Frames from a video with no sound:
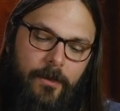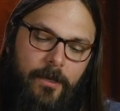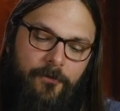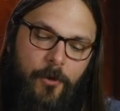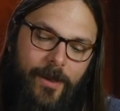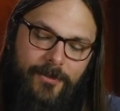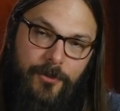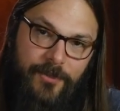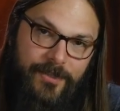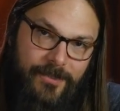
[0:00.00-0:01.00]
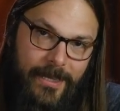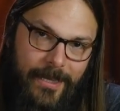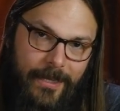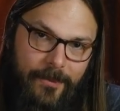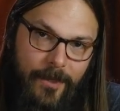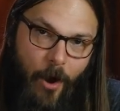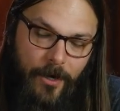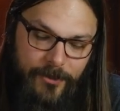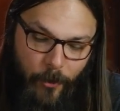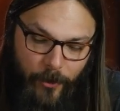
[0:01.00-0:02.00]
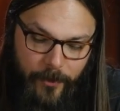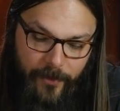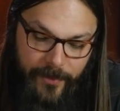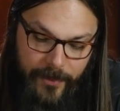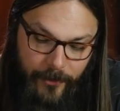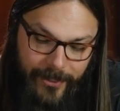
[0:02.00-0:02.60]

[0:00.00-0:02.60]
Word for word: if you answered C, the Auditorium Theater